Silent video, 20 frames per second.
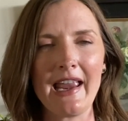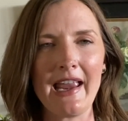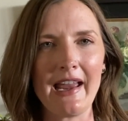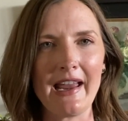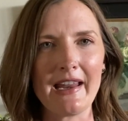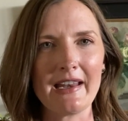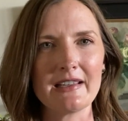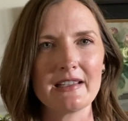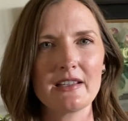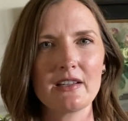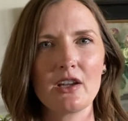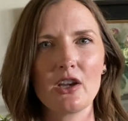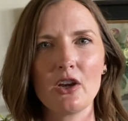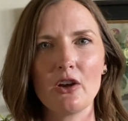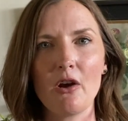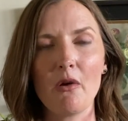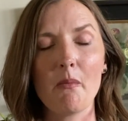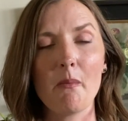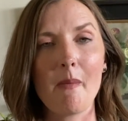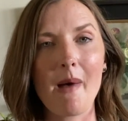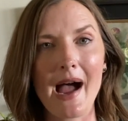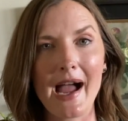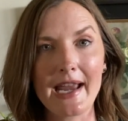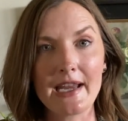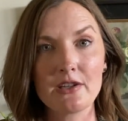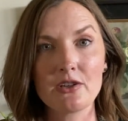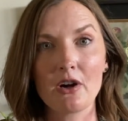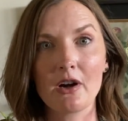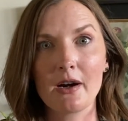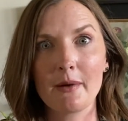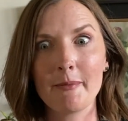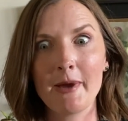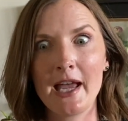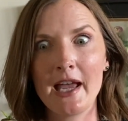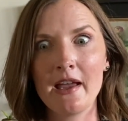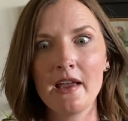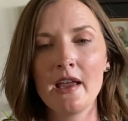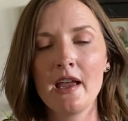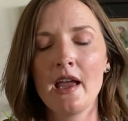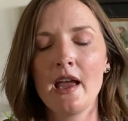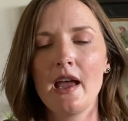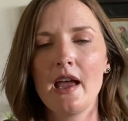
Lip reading: and my dharma,